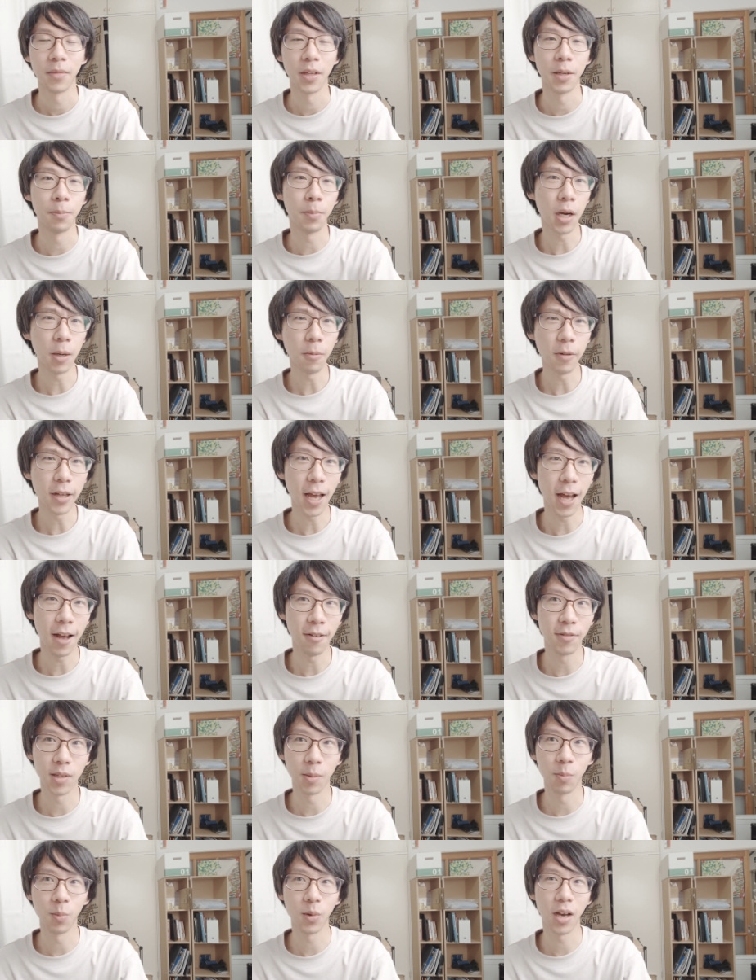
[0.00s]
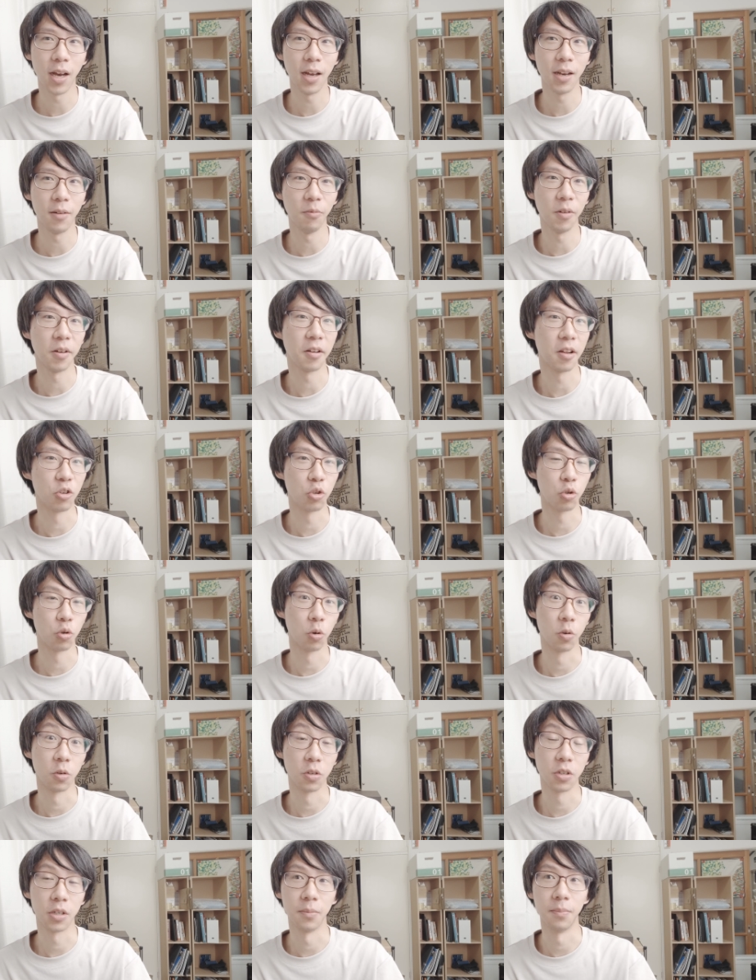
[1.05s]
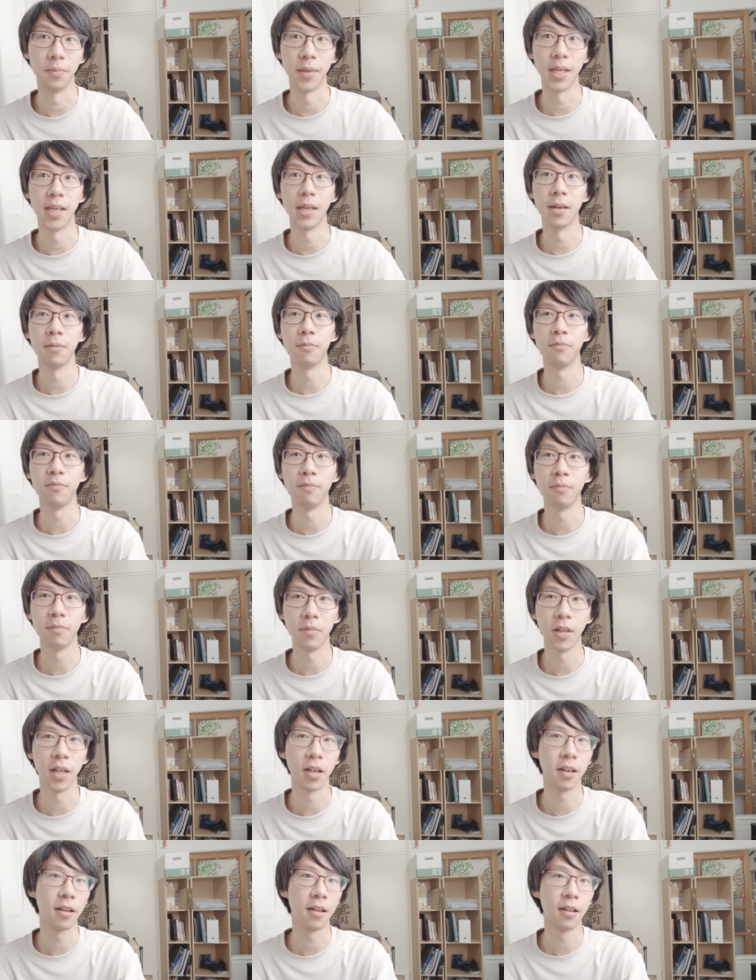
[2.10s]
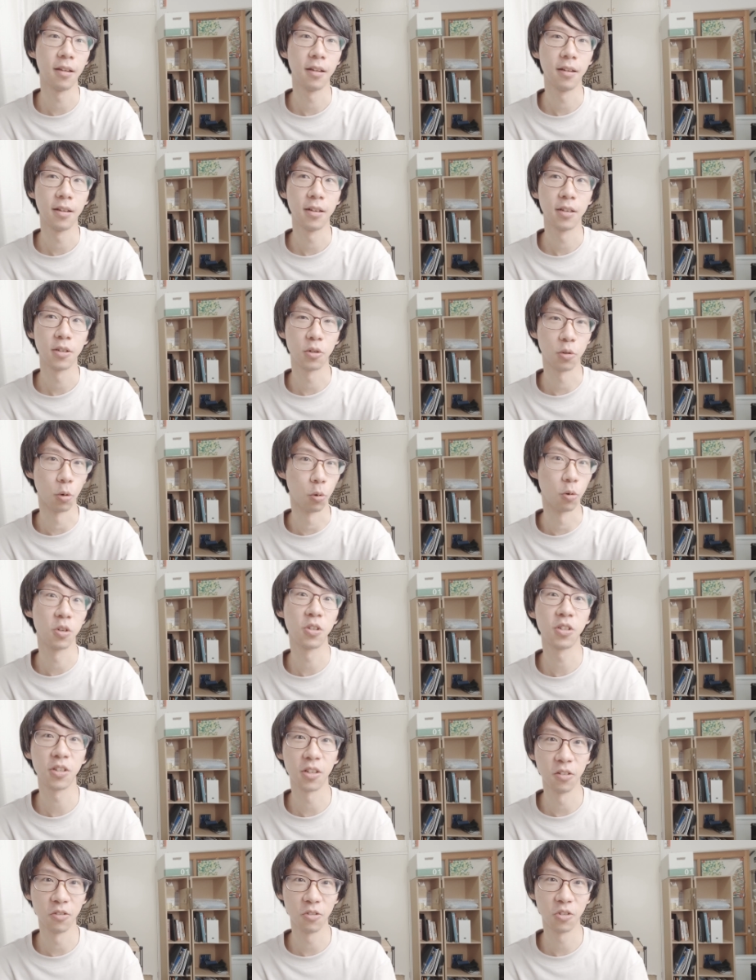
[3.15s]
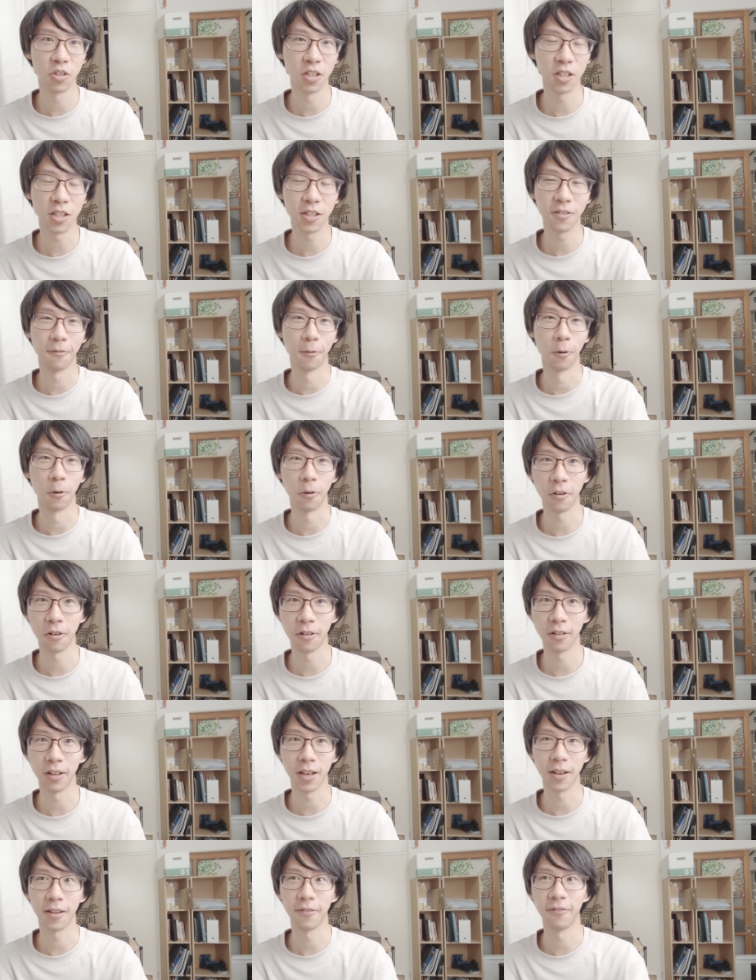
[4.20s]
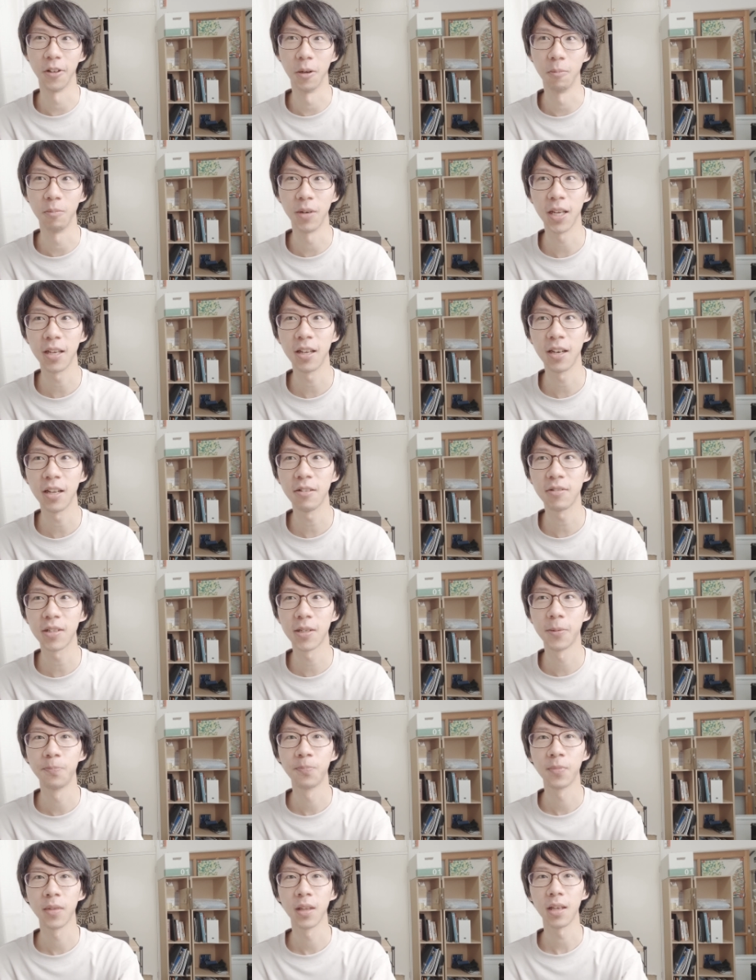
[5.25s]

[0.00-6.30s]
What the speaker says: you probably have some kind of like a short to medium like storage solutions for your like film negatives.